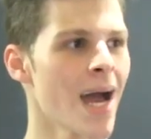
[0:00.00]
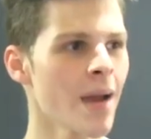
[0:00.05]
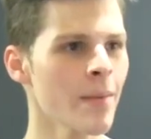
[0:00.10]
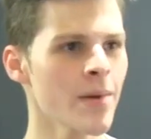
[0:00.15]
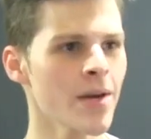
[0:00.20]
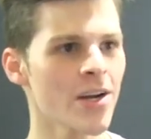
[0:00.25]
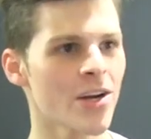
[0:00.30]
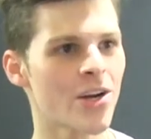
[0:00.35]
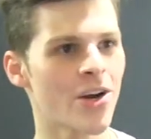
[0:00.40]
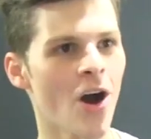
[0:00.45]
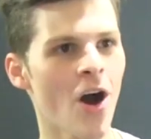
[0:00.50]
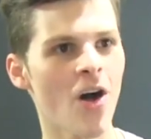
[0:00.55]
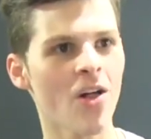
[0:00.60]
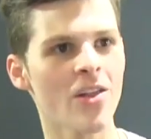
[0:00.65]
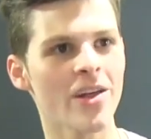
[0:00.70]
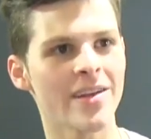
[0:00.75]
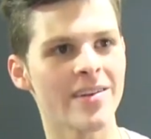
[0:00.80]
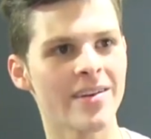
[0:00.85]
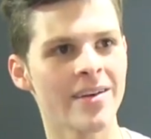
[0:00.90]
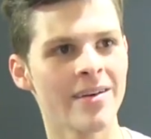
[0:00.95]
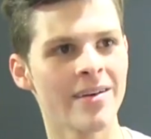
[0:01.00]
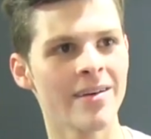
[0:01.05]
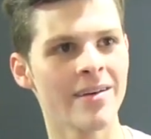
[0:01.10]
I'm gonna call it